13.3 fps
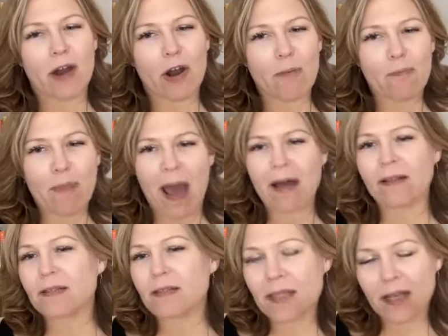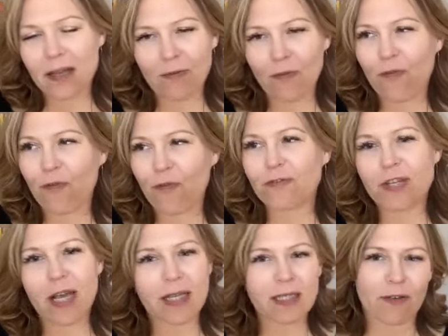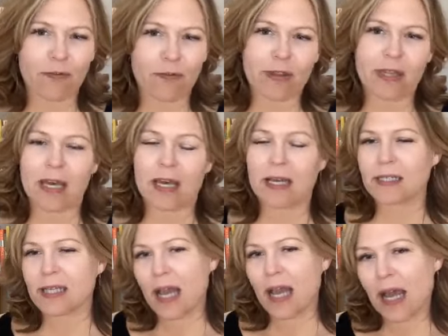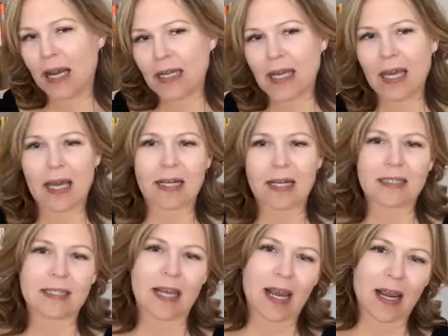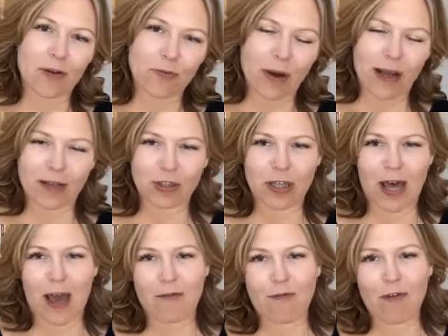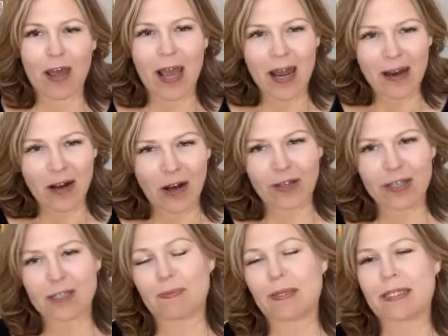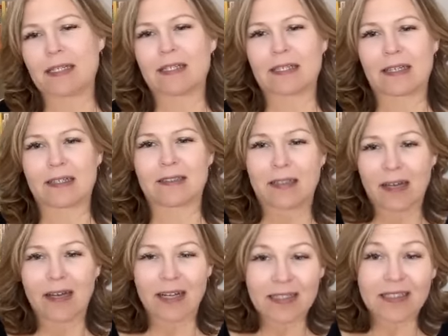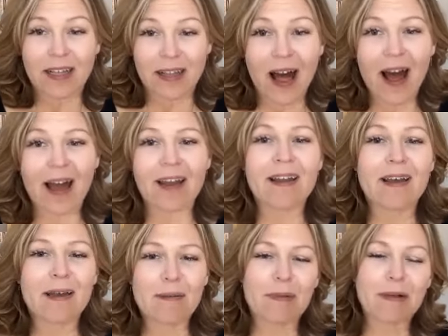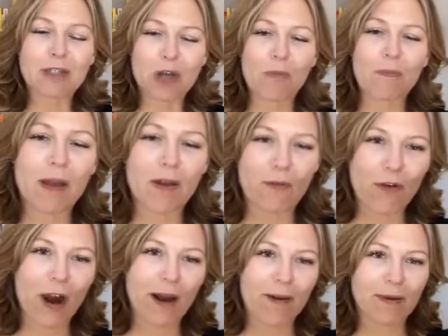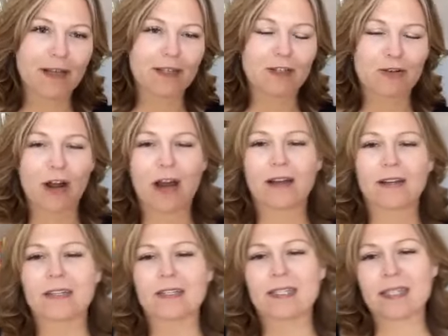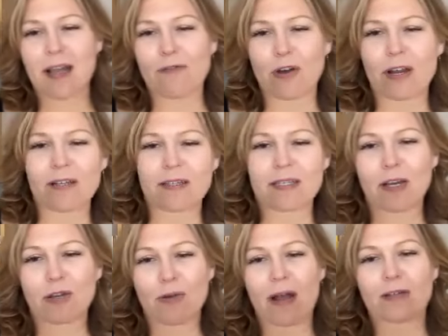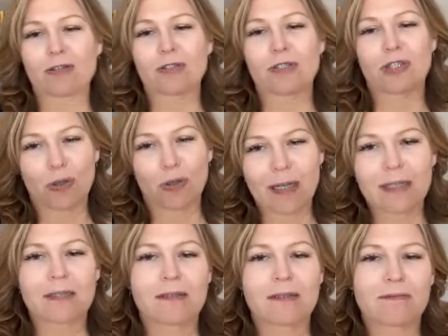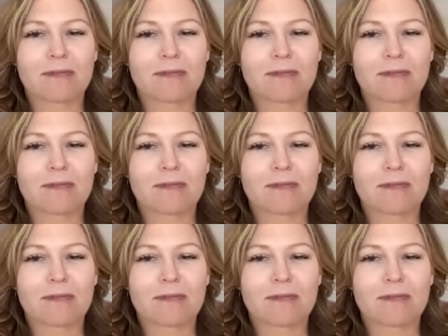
that are balancing 15 different things and kids and ranch life and all these businesses. It's a lot. But Good. be afraid because you're not going to discover it until you actually do it.